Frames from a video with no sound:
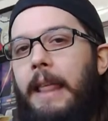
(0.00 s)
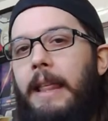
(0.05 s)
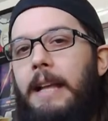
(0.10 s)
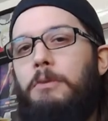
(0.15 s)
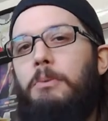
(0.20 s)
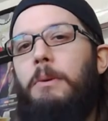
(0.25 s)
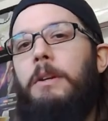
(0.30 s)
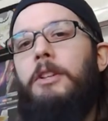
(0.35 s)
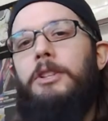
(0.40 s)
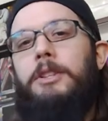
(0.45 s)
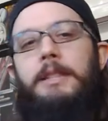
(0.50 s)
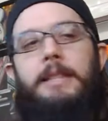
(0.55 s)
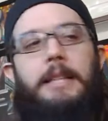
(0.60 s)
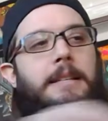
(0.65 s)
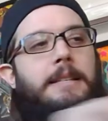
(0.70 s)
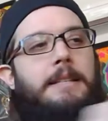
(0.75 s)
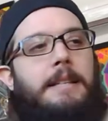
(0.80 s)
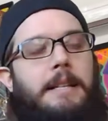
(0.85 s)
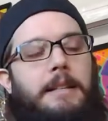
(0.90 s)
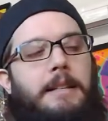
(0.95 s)
And that's one of those
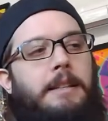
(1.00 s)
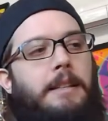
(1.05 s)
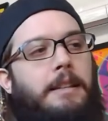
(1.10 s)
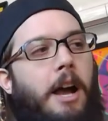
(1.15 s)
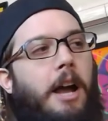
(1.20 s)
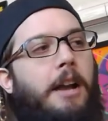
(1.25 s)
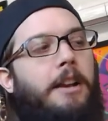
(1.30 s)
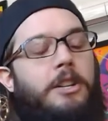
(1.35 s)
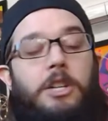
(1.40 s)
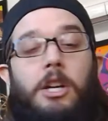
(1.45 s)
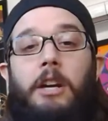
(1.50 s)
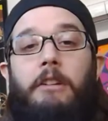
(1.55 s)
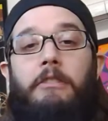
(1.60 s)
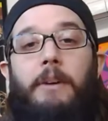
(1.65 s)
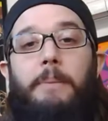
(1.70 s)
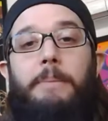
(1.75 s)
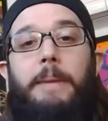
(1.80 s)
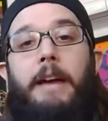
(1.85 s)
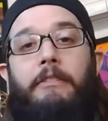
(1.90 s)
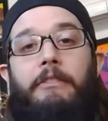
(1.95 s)
things that Gunn took
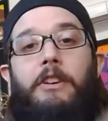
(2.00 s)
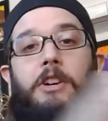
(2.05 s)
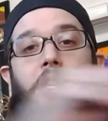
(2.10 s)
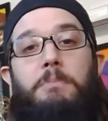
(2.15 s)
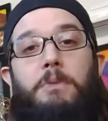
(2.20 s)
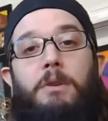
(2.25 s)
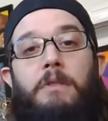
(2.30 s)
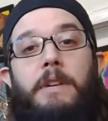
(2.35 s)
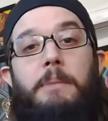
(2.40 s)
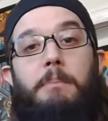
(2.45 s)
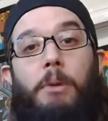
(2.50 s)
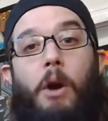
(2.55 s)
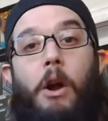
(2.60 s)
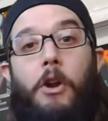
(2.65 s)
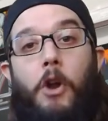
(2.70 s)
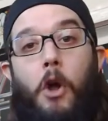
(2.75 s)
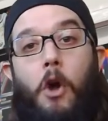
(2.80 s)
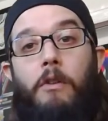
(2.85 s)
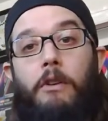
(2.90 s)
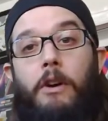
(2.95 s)
from that first movie and brought
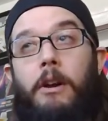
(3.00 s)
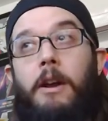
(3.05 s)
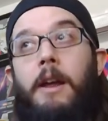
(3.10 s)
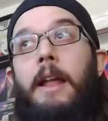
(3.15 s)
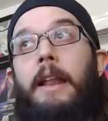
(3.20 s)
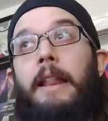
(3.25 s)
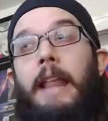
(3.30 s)
it over